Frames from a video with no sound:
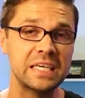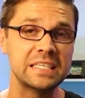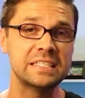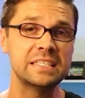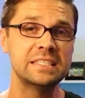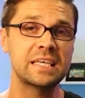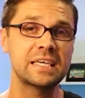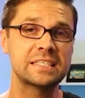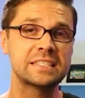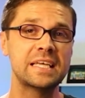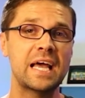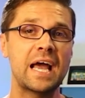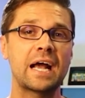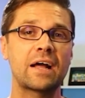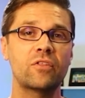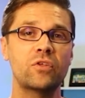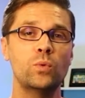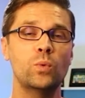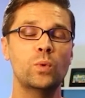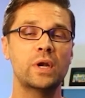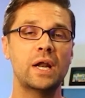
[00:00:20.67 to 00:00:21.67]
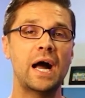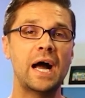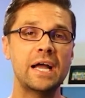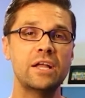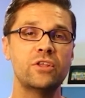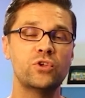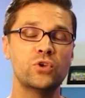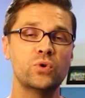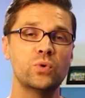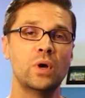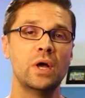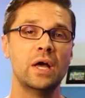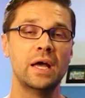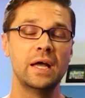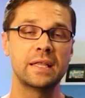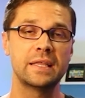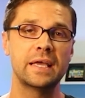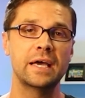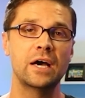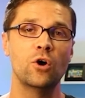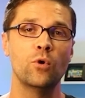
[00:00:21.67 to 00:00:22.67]
is exactly what I do
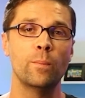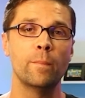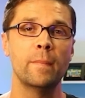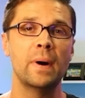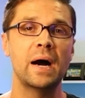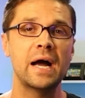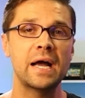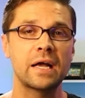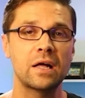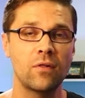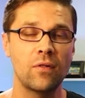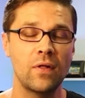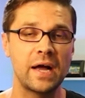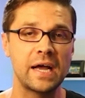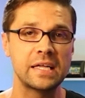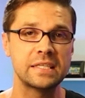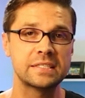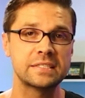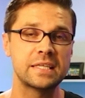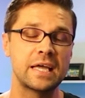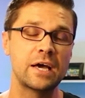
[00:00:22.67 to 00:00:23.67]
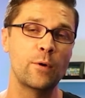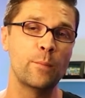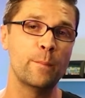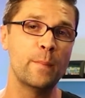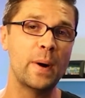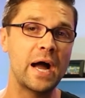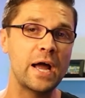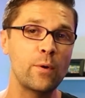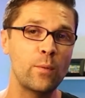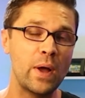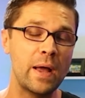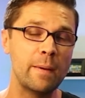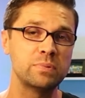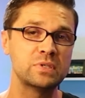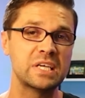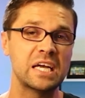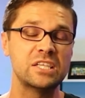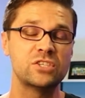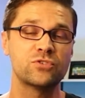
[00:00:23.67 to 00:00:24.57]
to help my clients, to help my websites